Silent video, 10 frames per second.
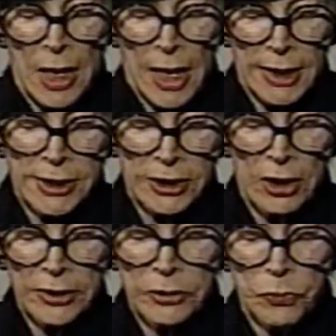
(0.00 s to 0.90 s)
I
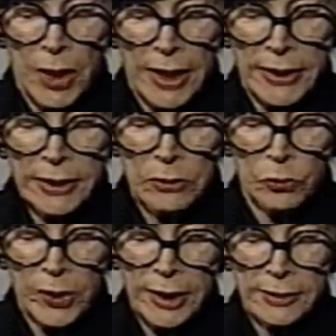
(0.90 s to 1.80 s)
started writing a
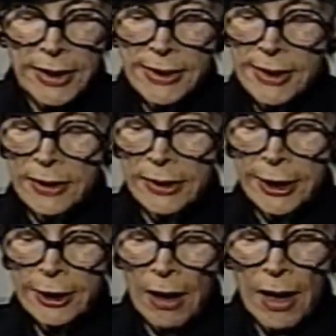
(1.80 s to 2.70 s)
weekly
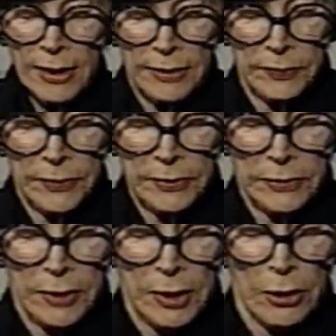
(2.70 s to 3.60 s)
Sunday column
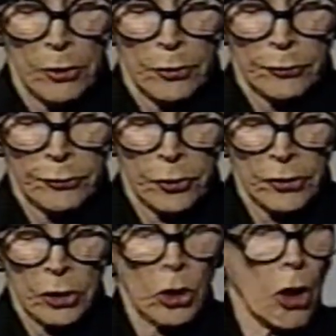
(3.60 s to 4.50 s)
for
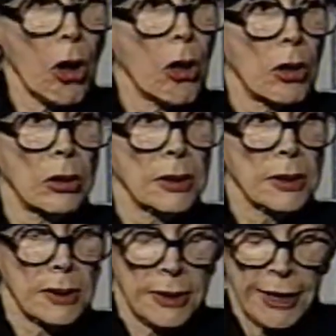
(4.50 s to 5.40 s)
The
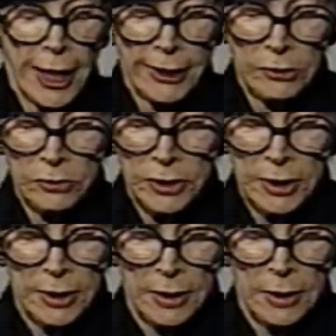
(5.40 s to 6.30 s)
Call titled
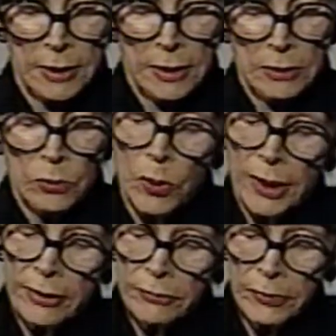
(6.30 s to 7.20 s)

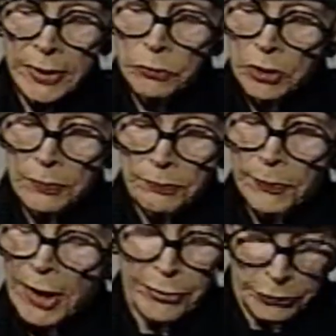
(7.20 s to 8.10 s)
What Every
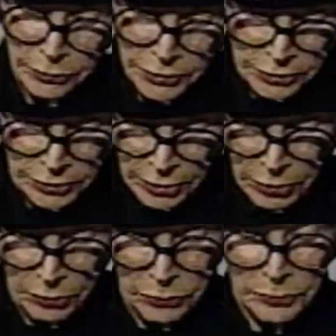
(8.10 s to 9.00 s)
Mother Should
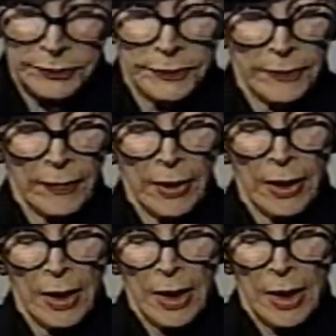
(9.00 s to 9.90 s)
Know.
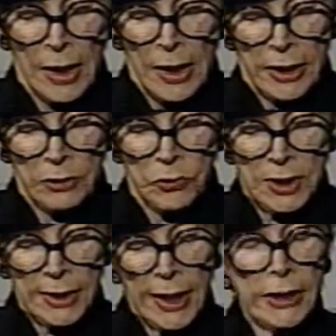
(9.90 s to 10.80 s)
It
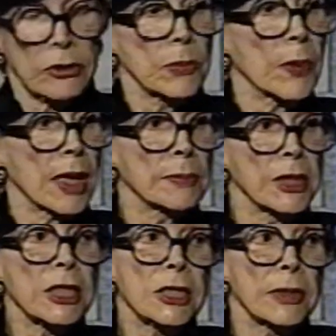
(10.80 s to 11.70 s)
was later
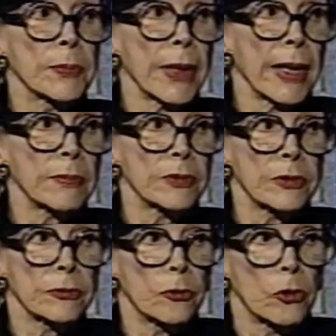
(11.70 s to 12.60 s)
published in
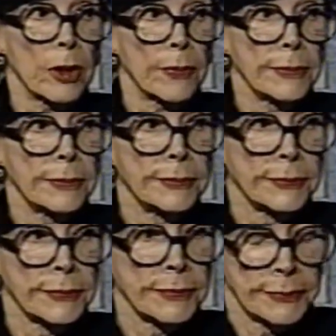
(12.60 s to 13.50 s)
pamphlet form
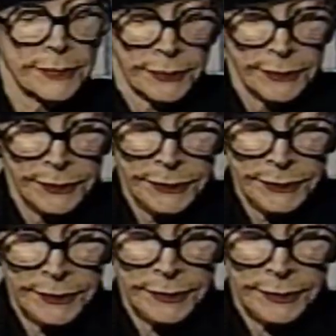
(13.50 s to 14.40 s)
you got into a lot of